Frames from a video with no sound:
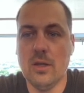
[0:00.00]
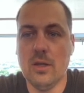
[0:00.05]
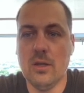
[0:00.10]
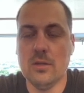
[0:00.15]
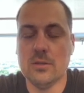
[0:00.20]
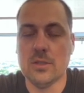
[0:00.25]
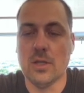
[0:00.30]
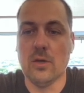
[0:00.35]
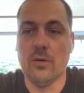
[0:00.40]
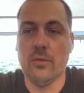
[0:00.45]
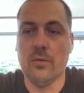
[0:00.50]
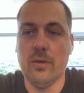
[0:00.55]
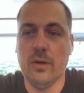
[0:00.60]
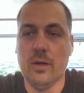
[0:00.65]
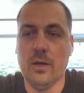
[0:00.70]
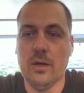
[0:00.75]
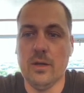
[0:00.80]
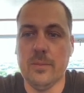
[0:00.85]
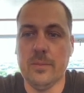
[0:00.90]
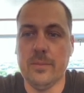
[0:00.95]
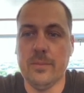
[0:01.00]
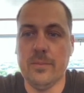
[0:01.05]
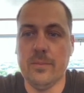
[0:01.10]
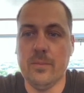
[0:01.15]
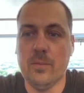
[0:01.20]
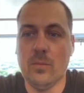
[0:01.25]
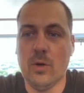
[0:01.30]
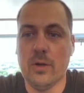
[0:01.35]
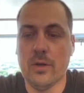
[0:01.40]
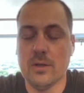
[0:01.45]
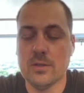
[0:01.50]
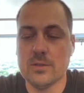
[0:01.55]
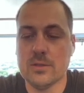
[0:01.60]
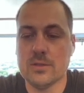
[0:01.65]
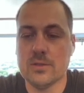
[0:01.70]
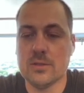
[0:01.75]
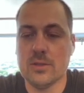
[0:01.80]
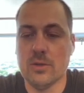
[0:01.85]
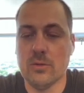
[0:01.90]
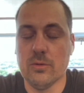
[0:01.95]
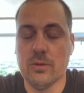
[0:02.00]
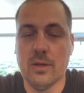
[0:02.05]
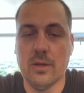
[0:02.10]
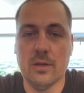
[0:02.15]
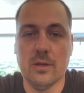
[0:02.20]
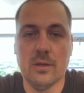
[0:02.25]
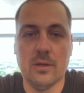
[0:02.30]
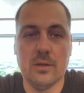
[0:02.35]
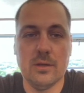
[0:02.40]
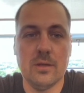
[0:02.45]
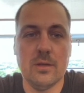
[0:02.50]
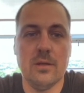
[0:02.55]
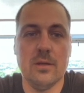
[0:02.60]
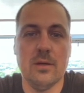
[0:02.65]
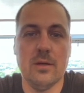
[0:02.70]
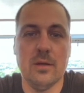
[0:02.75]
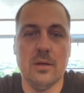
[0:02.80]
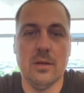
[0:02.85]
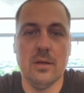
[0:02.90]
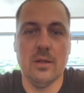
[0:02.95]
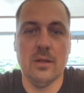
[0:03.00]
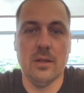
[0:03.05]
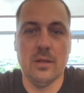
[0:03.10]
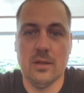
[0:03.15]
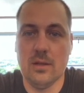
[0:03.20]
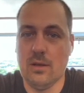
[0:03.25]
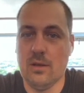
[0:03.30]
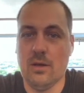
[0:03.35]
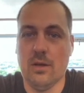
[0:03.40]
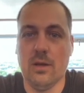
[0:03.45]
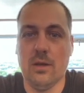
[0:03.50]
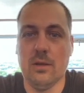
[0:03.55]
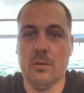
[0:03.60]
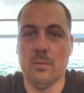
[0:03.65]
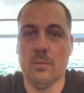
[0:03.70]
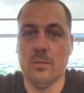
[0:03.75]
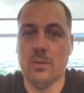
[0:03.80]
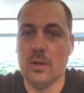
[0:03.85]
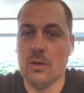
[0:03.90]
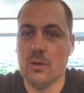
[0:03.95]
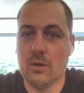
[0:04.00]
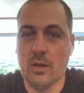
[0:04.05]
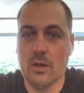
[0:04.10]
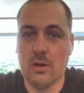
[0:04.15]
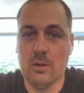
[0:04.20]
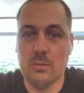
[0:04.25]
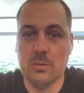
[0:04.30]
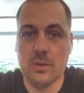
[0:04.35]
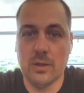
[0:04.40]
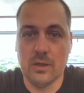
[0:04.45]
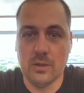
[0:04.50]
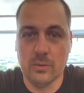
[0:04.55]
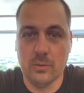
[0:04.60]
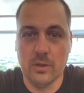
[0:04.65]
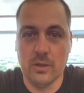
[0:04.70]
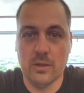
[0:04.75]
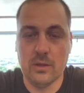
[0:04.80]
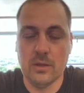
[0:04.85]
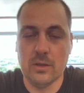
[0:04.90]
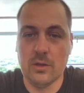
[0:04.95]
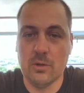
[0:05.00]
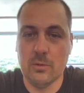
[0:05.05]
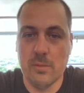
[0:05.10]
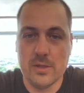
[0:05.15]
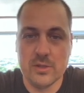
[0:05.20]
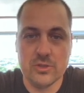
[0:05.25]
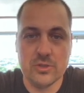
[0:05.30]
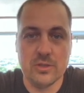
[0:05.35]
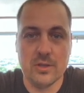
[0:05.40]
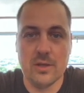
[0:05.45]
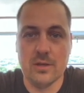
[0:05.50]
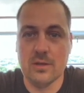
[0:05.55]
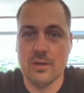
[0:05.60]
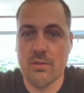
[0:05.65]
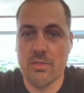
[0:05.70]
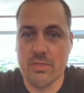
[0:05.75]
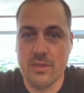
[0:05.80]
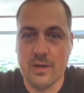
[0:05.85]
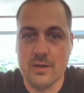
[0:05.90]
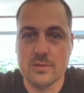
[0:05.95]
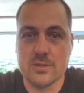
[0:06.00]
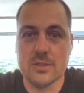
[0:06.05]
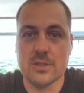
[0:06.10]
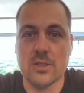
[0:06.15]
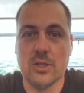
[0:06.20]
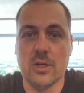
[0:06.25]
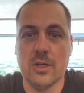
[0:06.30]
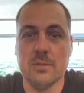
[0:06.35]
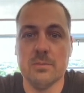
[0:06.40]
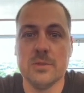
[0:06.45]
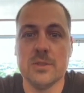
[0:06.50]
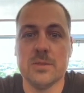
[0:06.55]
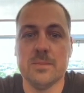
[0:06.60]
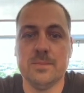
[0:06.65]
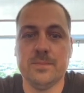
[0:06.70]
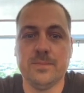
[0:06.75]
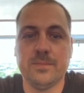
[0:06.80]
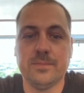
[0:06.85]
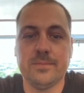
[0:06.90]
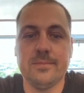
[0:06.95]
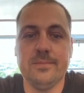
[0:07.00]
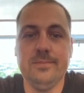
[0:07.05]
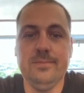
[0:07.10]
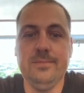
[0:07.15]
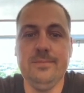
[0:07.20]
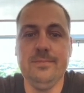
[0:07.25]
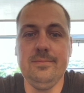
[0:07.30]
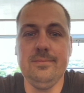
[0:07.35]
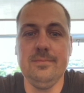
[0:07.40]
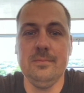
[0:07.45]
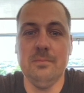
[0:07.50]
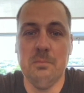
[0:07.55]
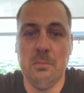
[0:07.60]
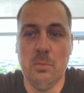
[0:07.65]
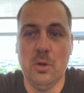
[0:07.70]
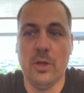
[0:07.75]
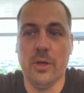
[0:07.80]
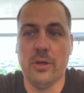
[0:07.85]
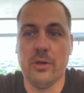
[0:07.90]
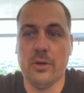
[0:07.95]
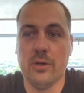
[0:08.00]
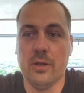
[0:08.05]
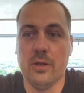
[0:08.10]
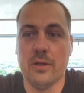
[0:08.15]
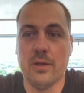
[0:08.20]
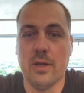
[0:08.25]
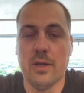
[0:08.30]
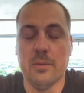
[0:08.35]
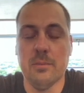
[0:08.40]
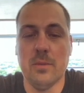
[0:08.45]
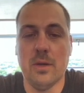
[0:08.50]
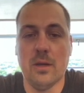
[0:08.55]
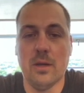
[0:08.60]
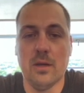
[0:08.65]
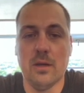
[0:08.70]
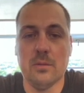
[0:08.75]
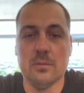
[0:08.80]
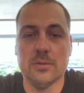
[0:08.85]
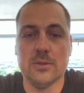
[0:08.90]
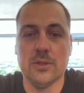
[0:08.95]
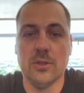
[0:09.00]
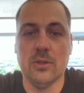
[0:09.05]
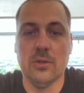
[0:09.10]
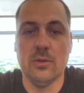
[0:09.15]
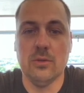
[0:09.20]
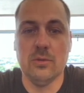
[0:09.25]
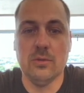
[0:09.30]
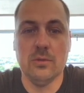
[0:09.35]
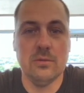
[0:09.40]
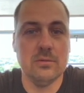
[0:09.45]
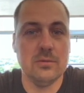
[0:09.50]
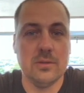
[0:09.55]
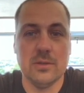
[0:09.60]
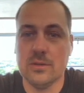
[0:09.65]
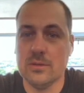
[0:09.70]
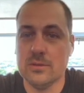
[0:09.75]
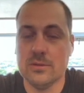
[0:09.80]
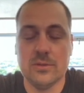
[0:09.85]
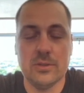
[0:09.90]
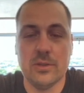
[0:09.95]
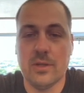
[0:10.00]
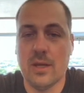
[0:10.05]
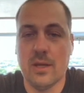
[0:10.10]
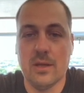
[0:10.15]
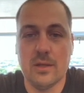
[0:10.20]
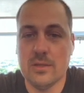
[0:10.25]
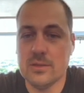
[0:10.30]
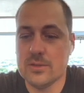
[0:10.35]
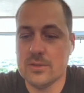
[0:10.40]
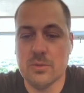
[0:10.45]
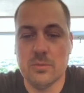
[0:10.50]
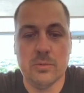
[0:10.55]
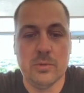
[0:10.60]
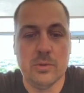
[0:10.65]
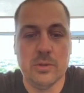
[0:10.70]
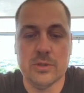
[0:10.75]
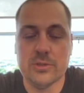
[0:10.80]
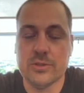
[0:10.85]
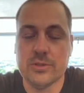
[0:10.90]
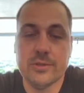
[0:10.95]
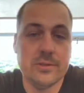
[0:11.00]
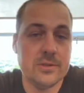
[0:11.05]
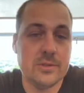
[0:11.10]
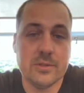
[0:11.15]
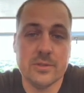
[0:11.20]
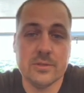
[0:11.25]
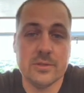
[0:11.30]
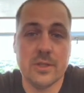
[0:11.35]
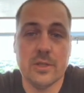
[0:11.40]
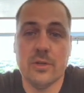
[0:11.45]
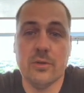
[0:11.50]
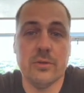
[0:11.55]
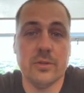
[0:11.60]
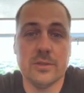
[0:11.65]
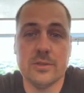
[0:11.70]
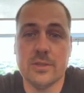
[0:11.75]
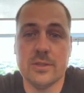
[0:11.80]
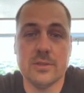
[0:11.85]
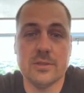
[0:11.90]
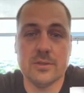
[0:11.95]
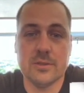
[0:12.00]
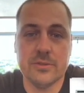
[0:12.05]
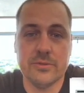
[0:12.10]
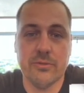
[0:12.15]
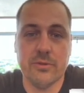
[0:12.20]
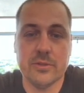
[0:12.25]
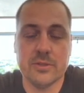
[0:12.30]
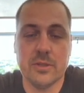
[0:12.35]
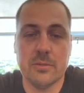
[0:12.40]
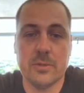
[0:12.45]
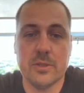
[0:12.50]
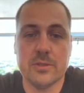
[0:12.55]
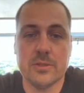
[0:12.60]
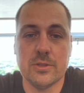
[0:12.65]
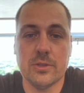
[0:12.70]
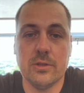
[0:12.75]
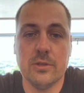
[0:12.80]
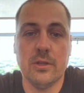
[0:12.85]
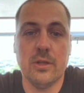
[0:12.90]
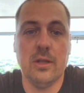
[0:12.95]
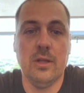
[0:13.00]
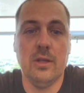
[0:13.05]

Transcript: So while that's doing that, I'm here to help in any way, and I'll mention that 1,000 times, but I really am. So you can't ask stupid questions because they don't exist as far as I'm concerned.